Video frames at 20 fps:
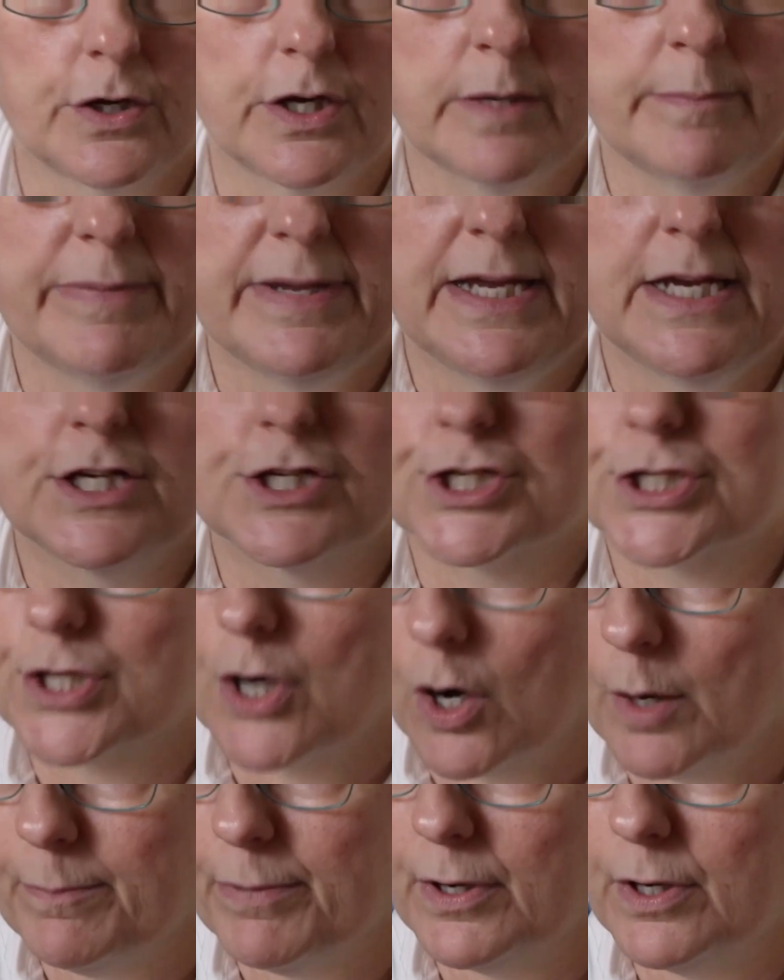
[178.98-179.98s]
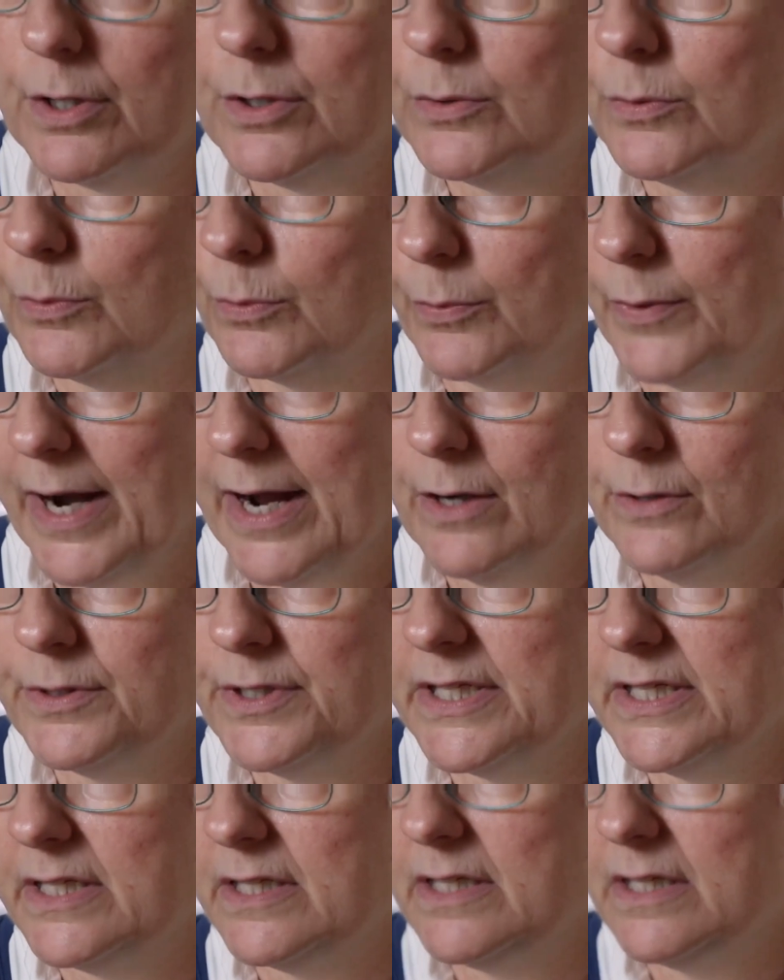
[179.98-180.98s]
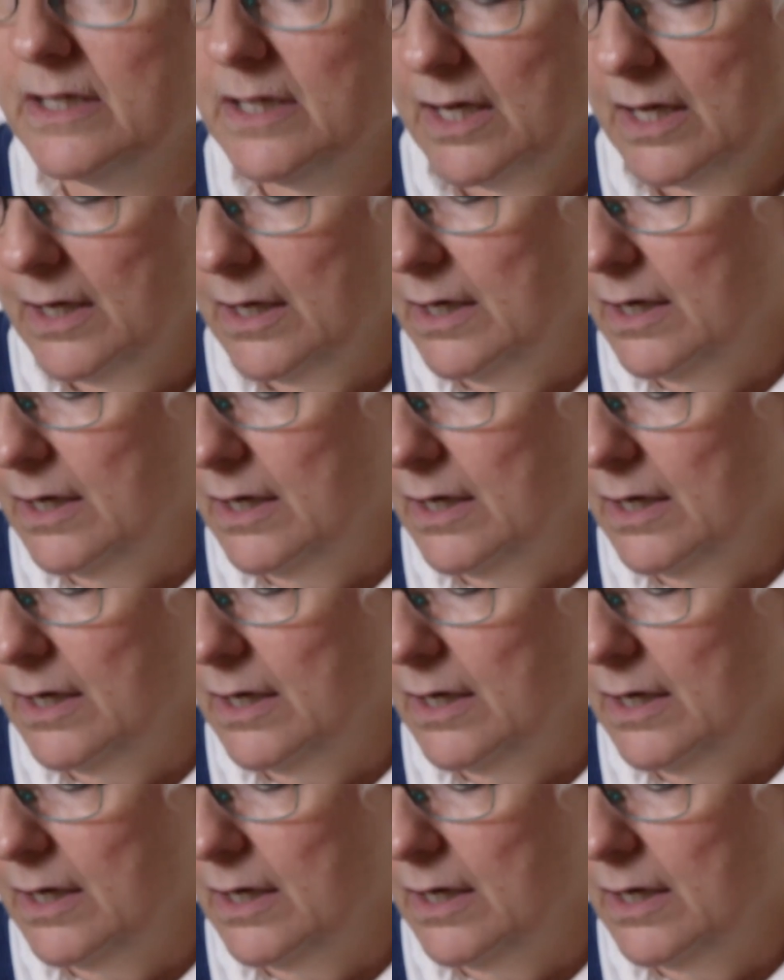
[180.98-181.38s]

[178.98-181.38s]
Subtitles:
going to be sharper, rounded,